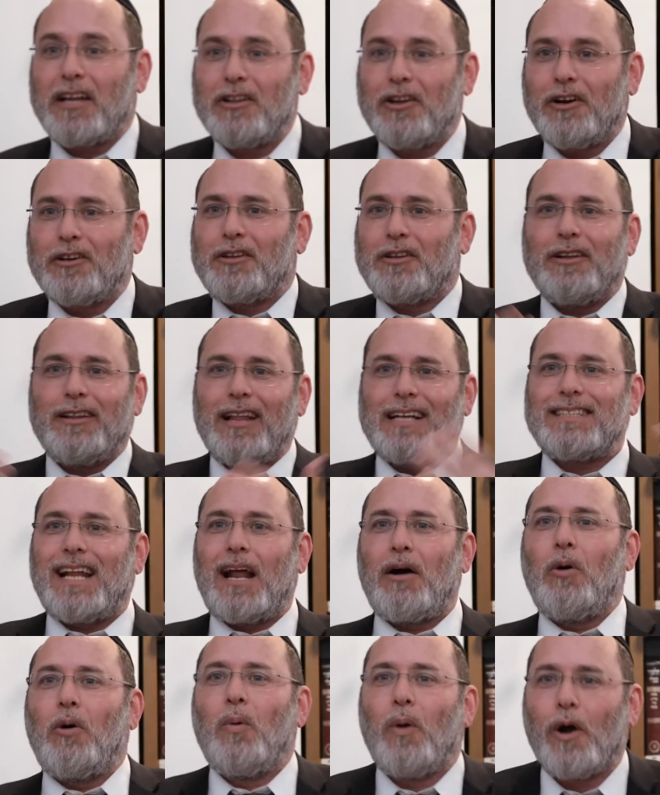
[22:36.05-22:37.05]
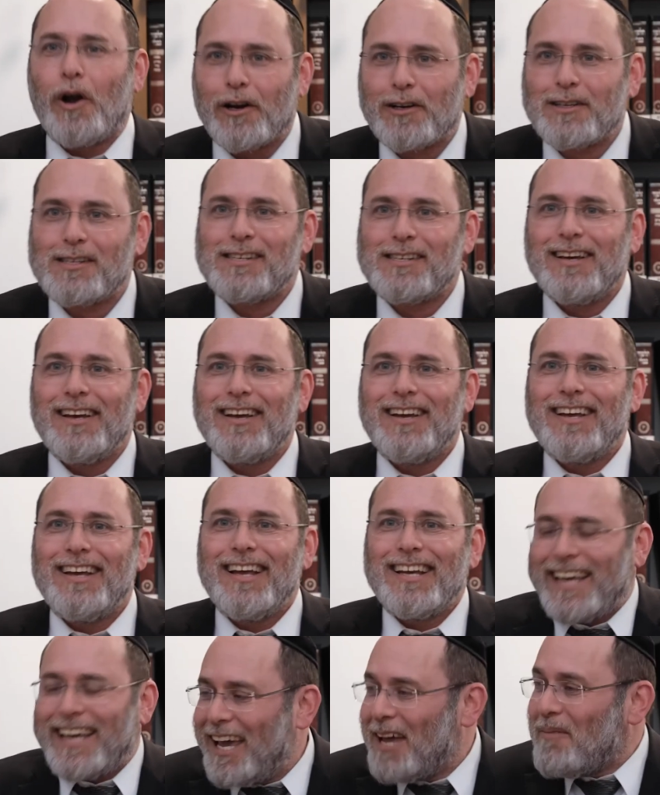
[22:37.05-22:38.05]
learned. That's not how it works.
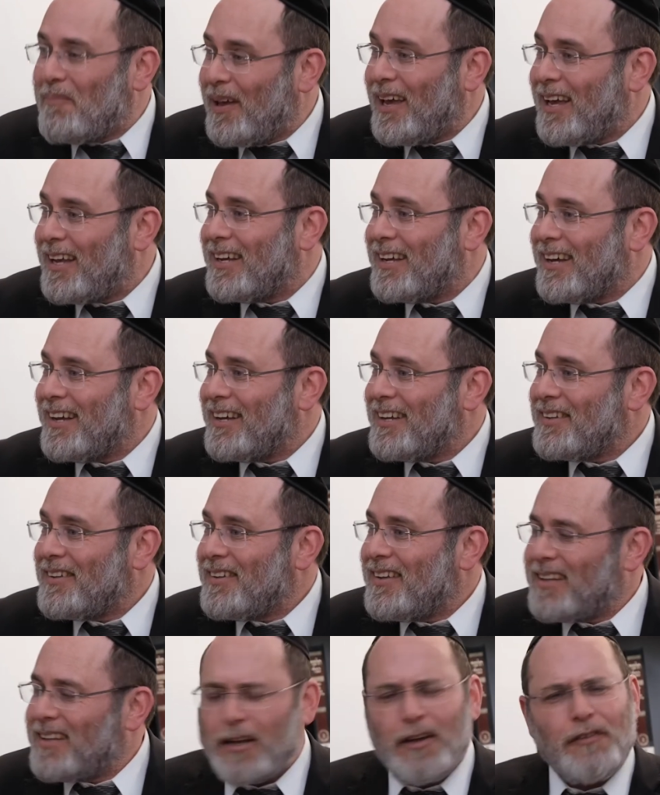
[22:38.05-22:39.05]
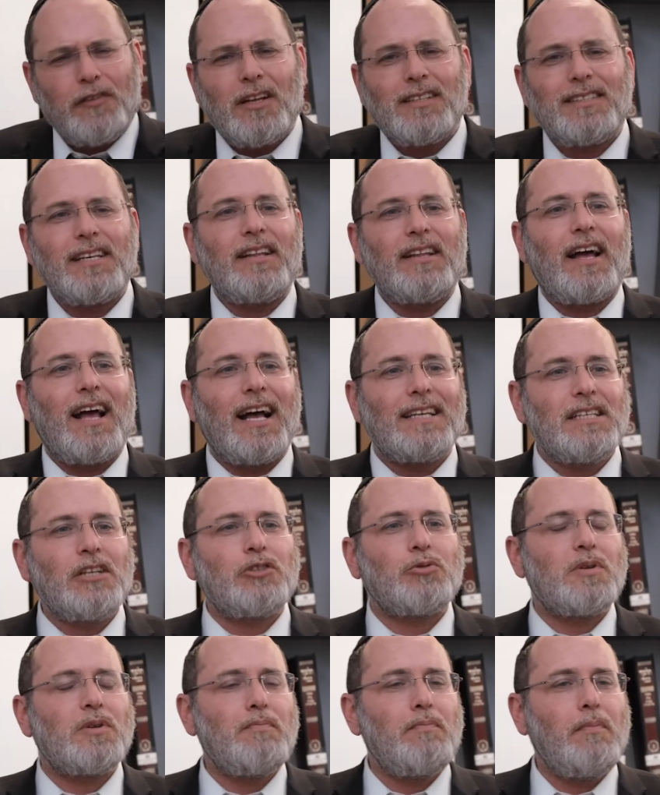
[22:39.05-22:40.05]
It can't be. Now you have to understand, the Chazon
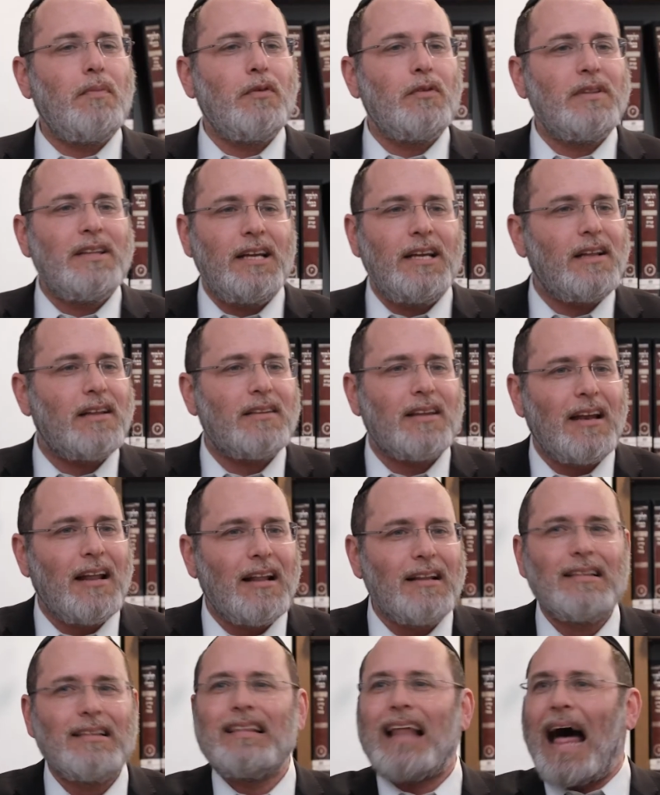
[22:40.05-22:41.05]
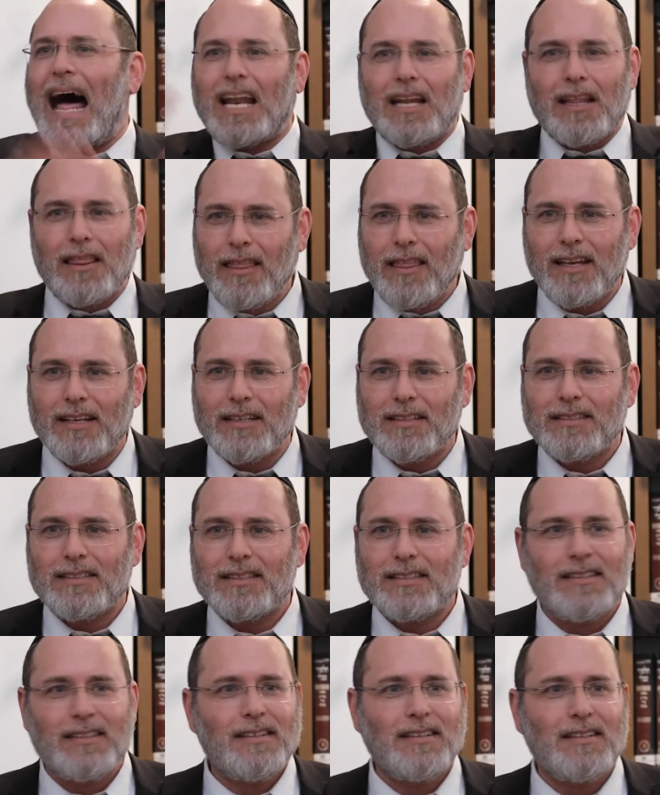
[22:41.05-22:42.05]
Ish was lenient in a lot of
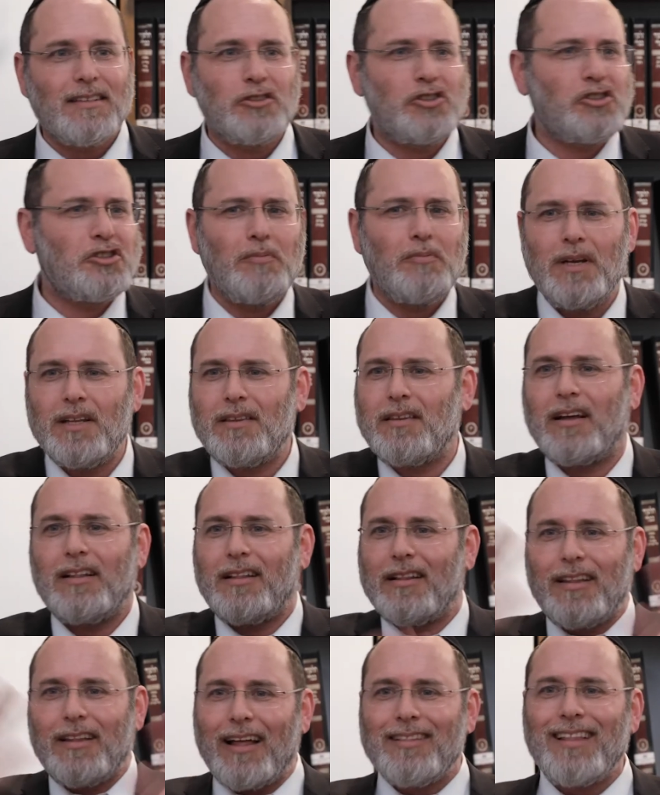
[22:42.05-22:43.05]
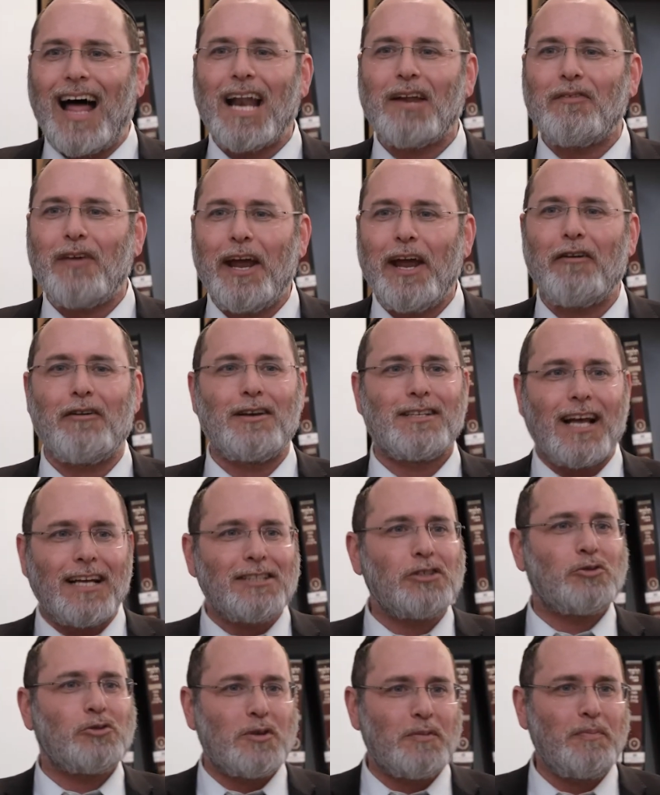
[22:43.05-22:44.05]
things. In Shemitah, a lot of areas, the
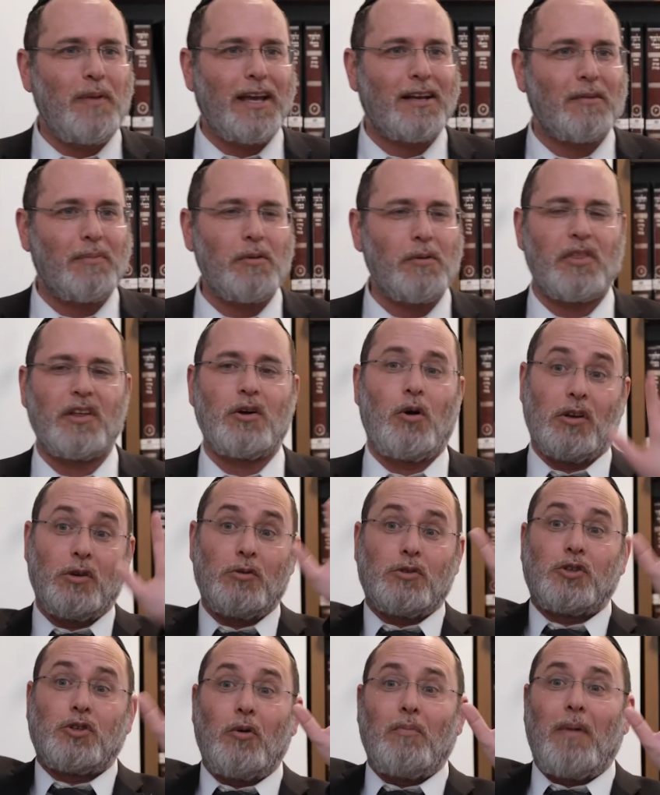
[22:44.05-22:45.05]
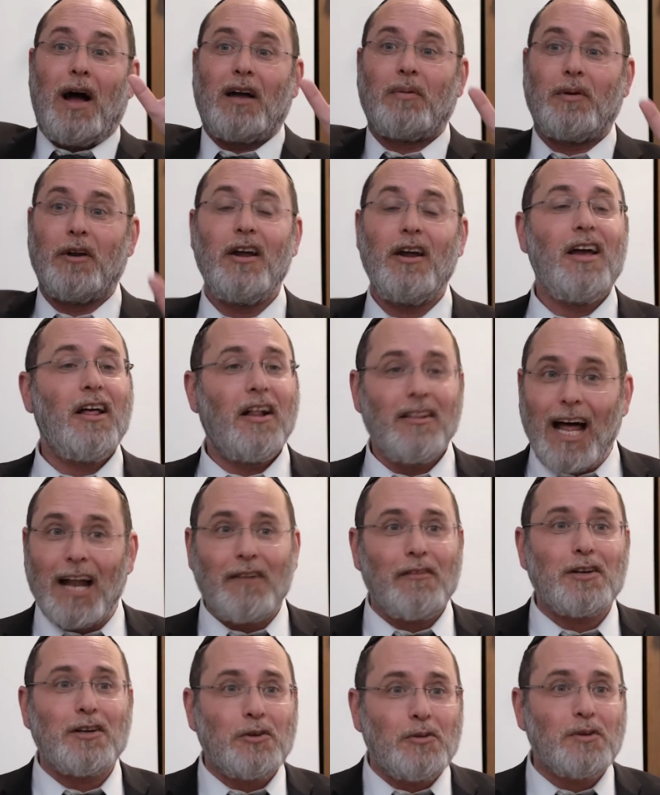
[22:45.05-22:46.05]
Chazon Ish was mekel. People think, you're so machmir. A lot
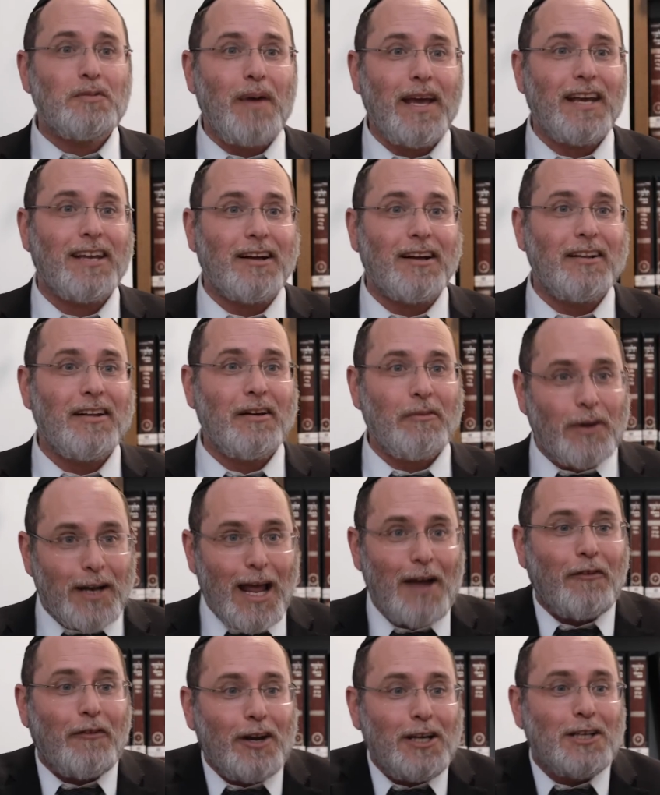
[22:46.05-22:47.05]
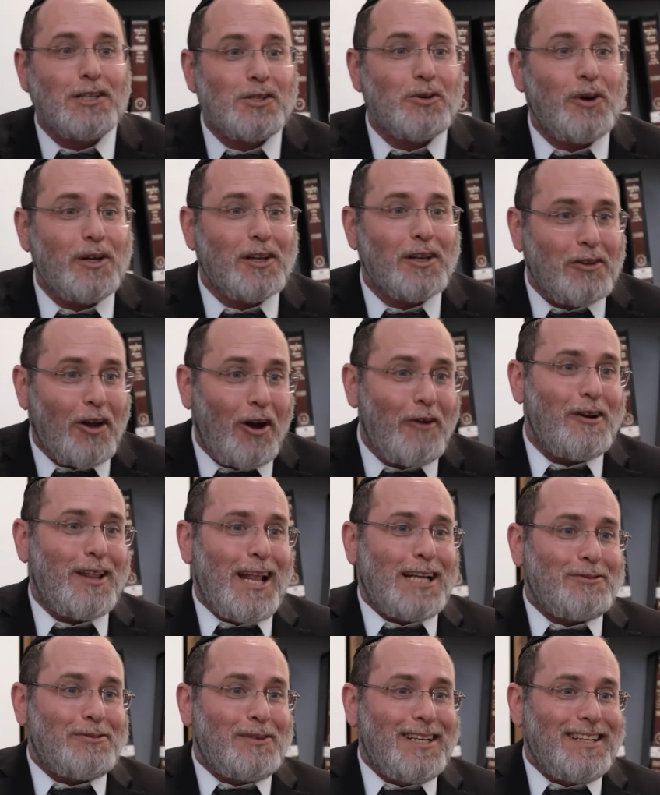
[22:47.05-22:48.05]
of areas he was mekel. Whatever he saw in the Torah,
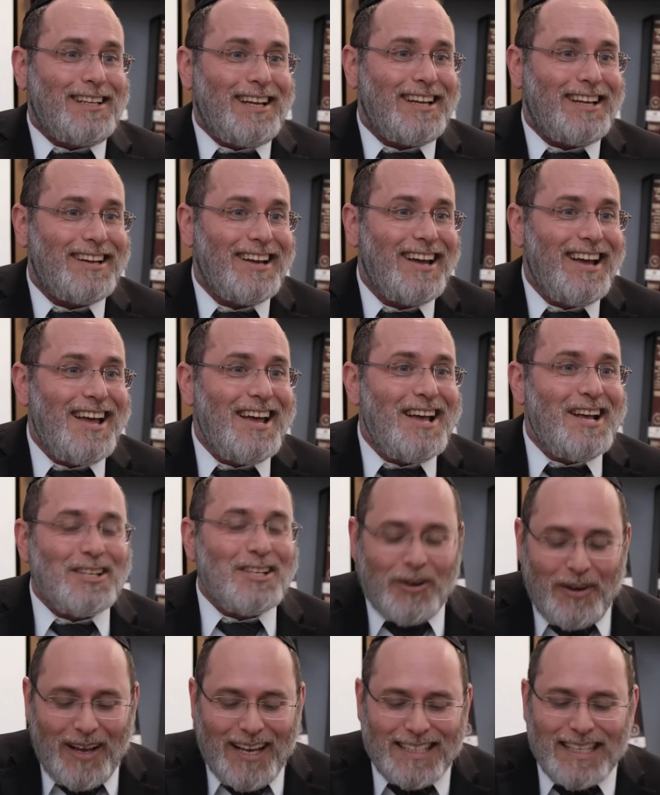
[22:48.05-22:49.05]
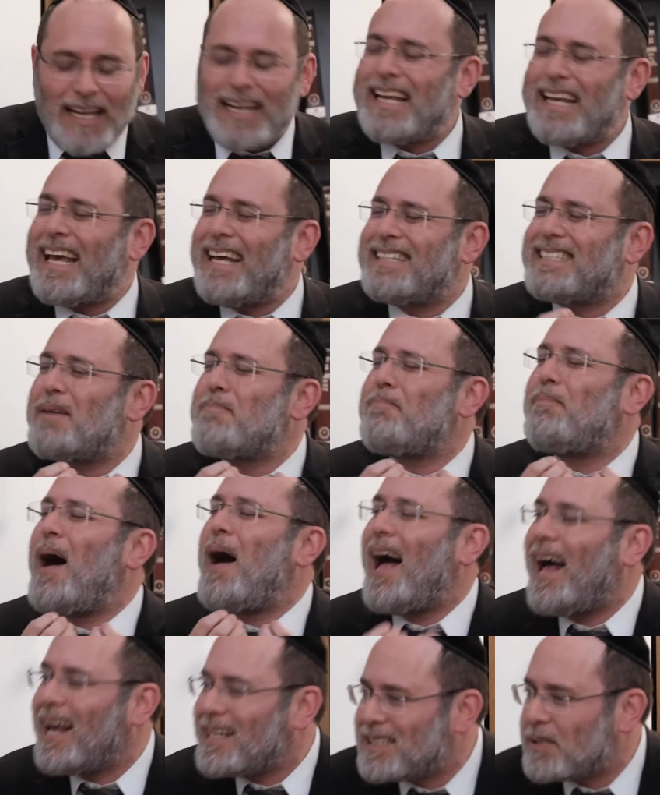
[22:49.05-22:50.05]
that's what he did. So he said, it's
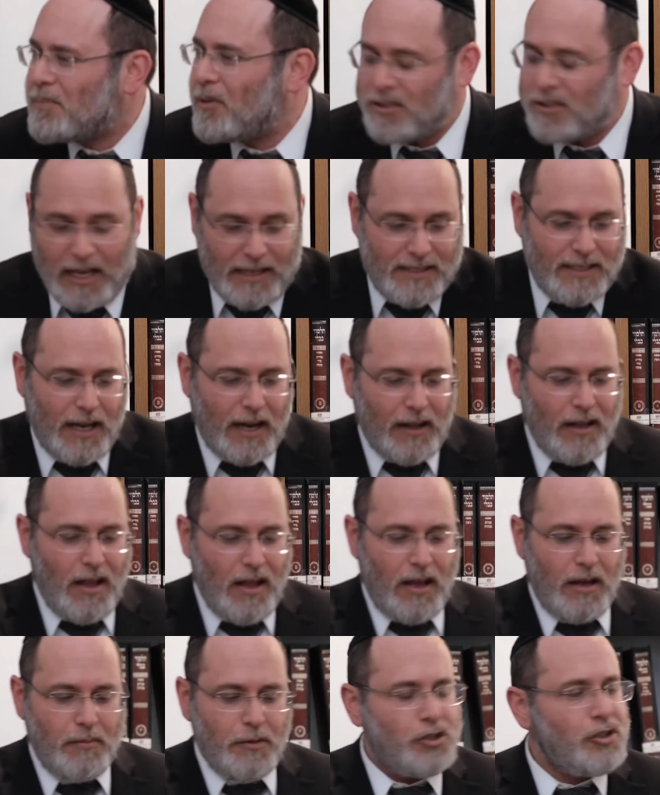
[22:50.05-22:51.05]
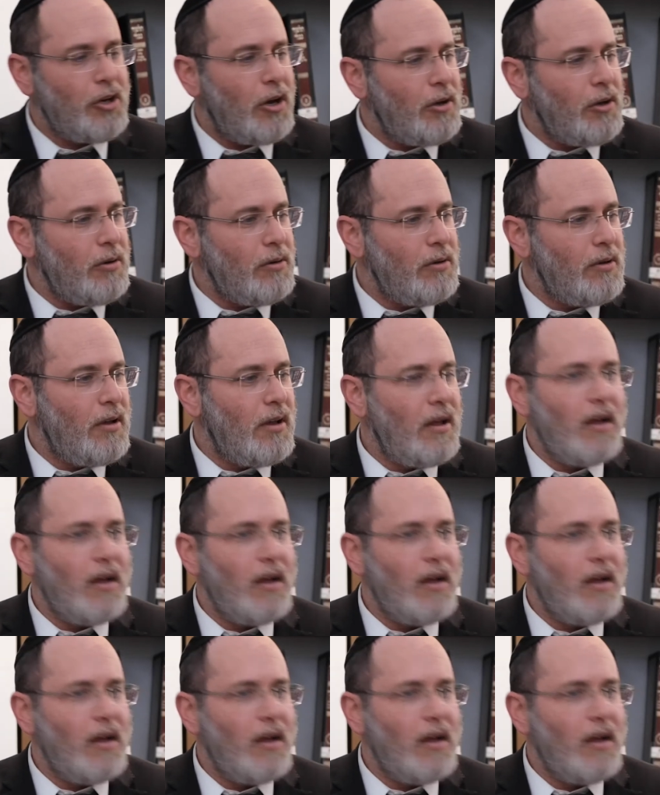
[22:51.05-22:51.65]
impossible. So I said, can we show you?